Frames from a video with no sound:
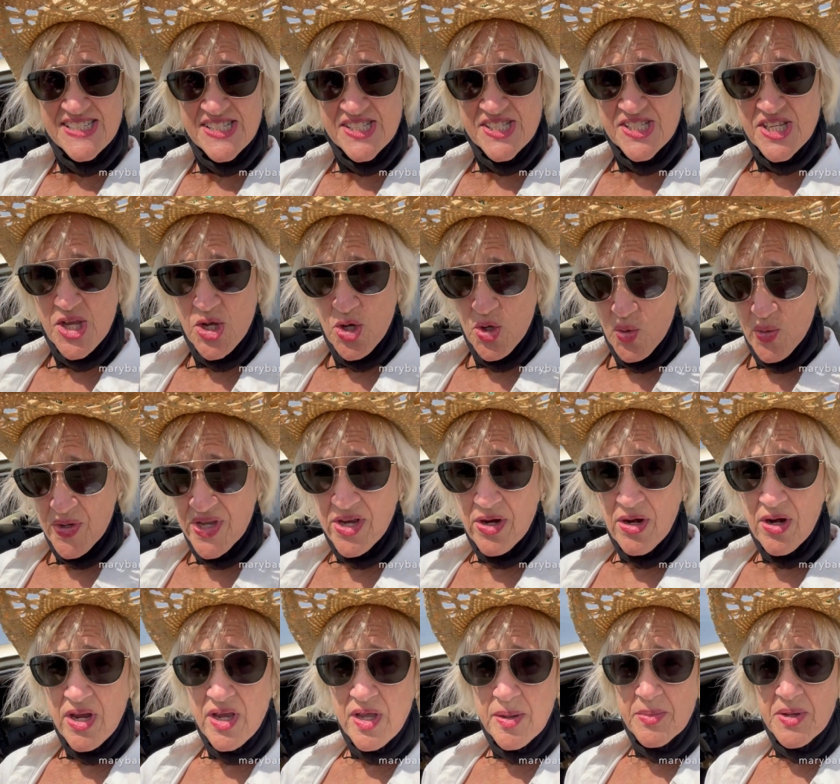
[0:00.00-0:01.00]
So
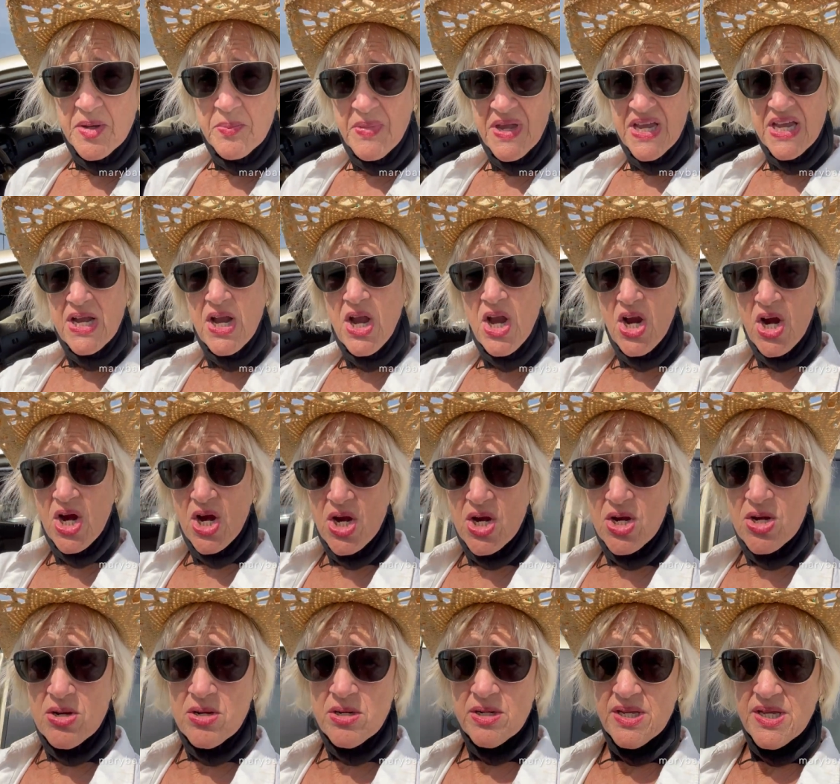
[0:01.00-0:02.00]
here I am at my
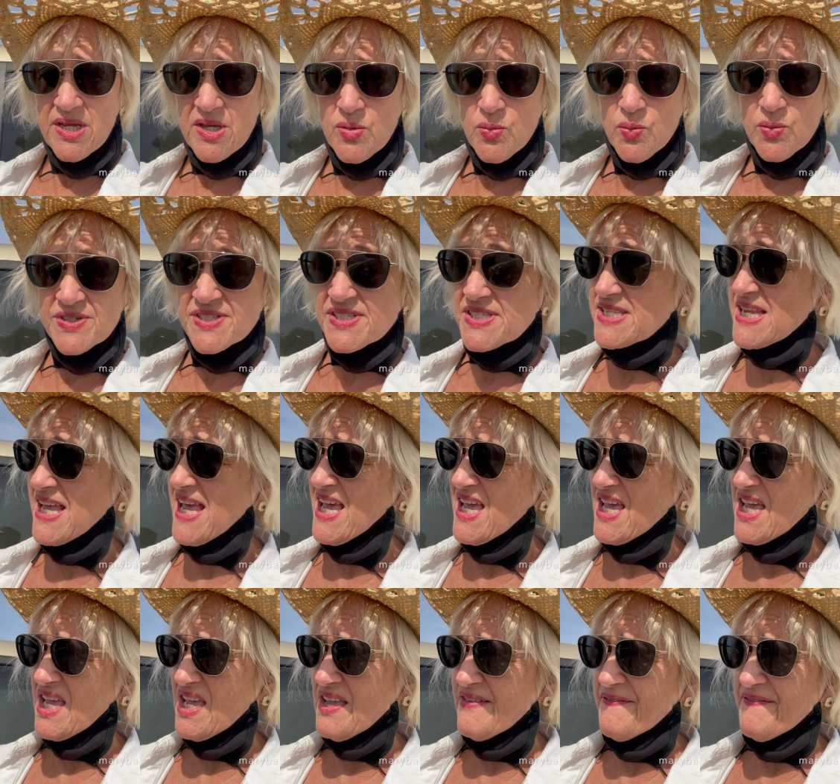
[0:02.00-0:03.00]
car. It was
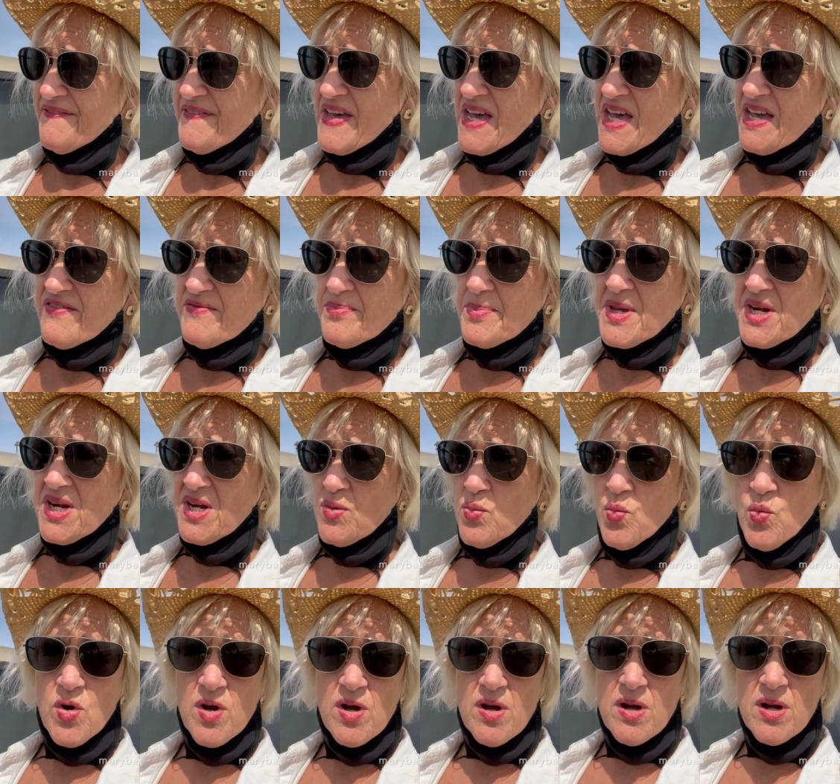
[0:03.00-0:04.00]
a 5-minute
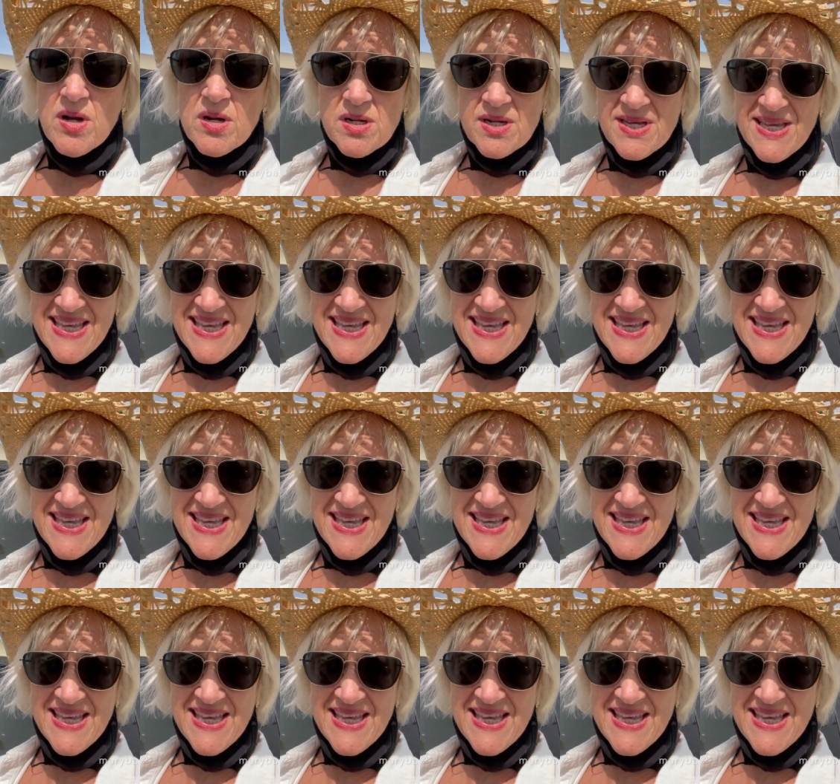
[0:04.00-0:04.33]
walk